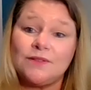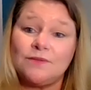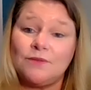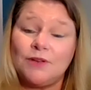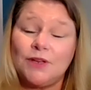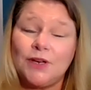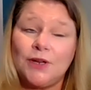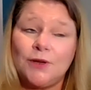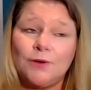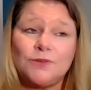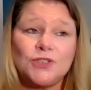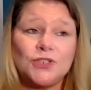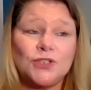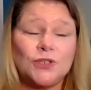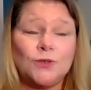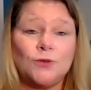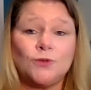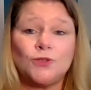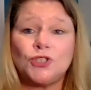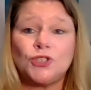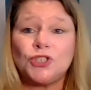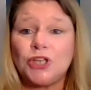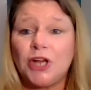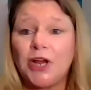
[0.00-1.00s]

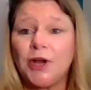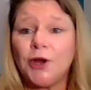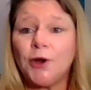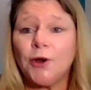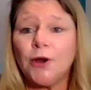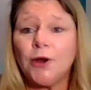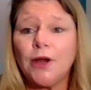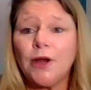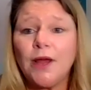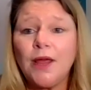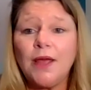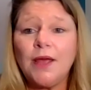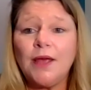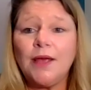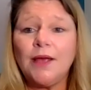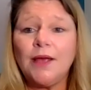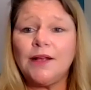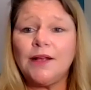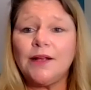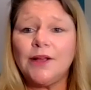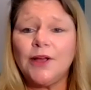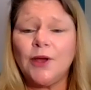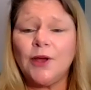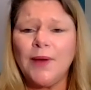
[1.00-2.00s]
to share,
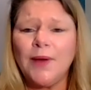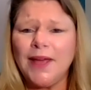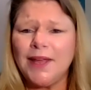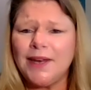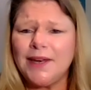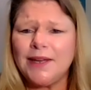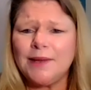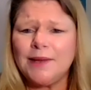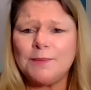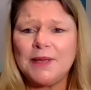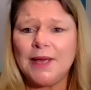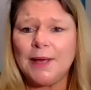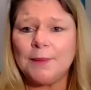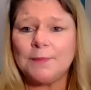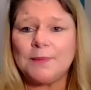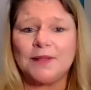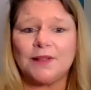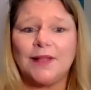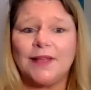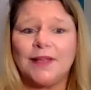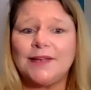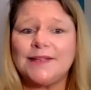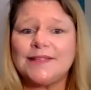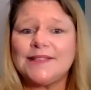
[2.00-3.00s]
go ahead and hit me up
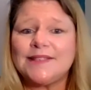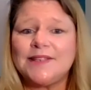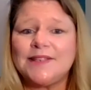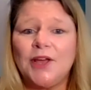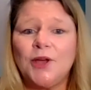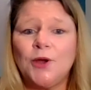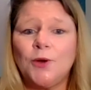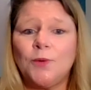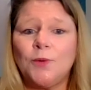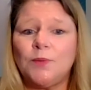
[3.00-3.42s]
and let us know.